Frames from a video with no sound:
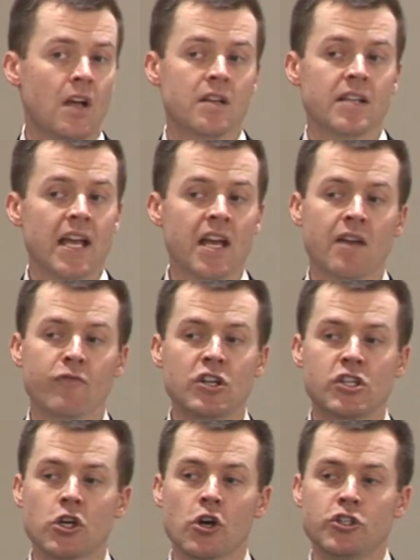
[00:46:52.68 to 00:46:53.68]
Now every
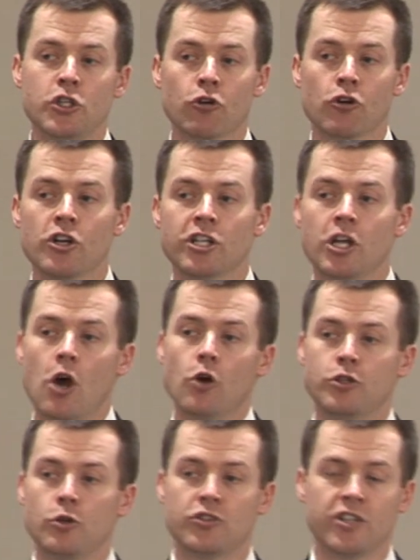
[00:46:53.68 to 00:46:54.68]
church you're going to go
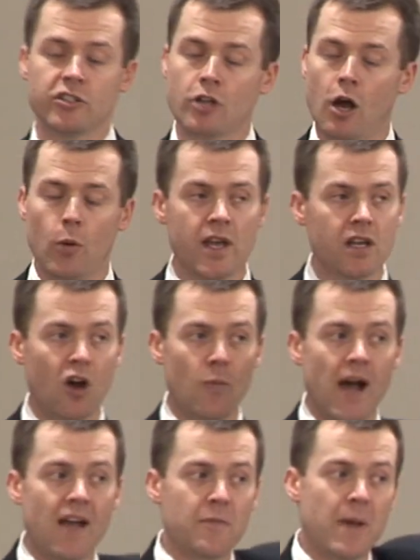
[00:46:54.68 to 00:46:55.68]
to says, oh, we go
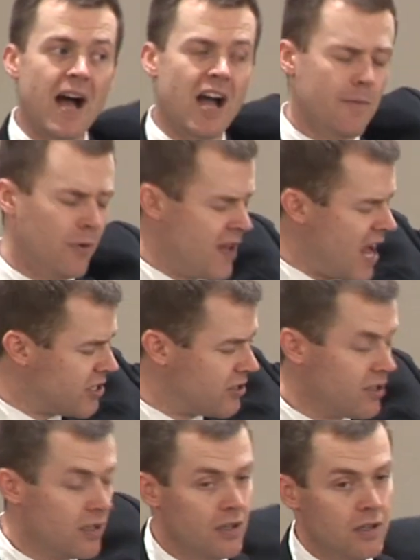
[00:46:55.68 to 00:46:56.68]
by the Bible.
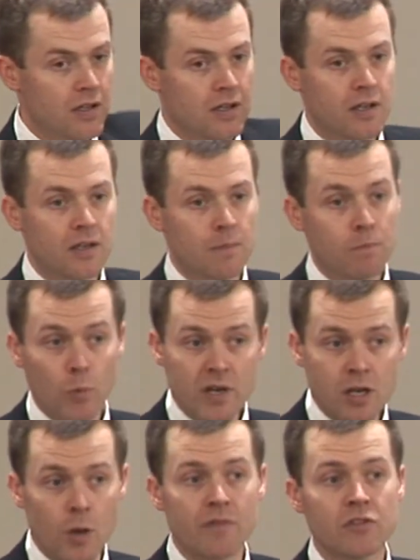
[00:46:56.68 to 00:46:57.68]
But we
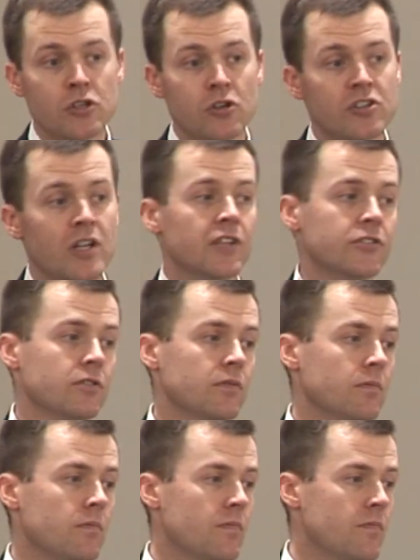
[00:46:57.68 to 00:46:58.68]
know every church doesn't.
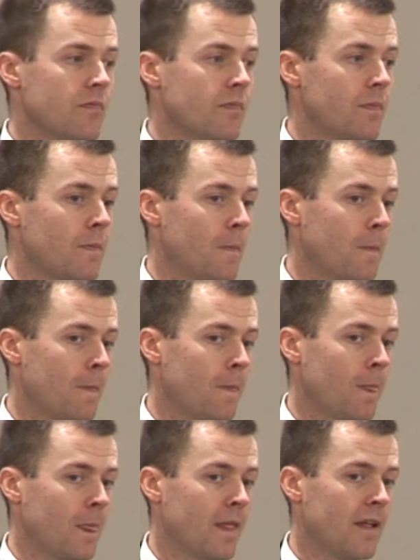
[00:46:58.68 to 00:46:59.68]

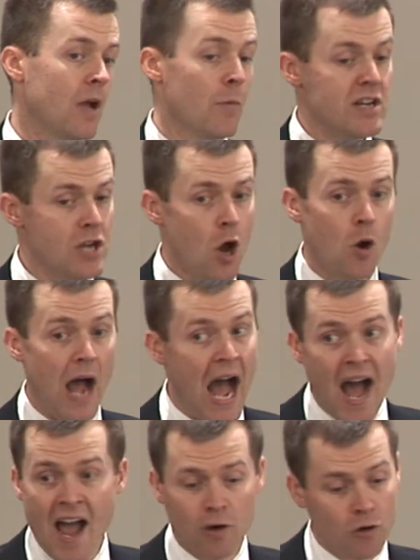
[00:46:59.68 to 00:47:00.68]
And we know
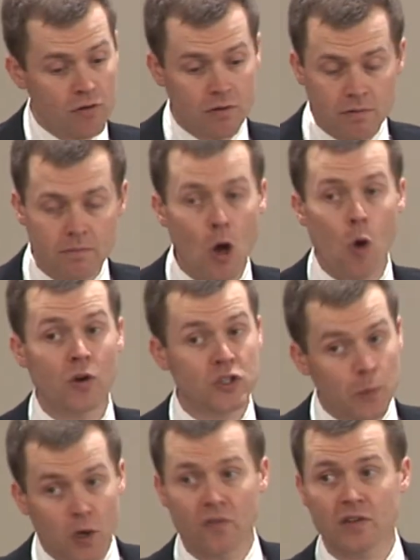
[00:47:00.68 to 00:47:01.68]
no one's
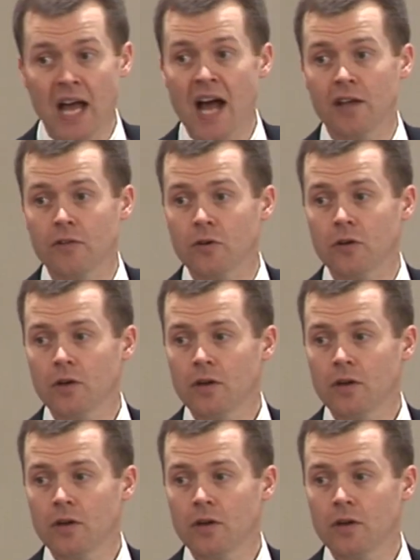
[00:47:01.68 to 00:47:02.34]
perfect either.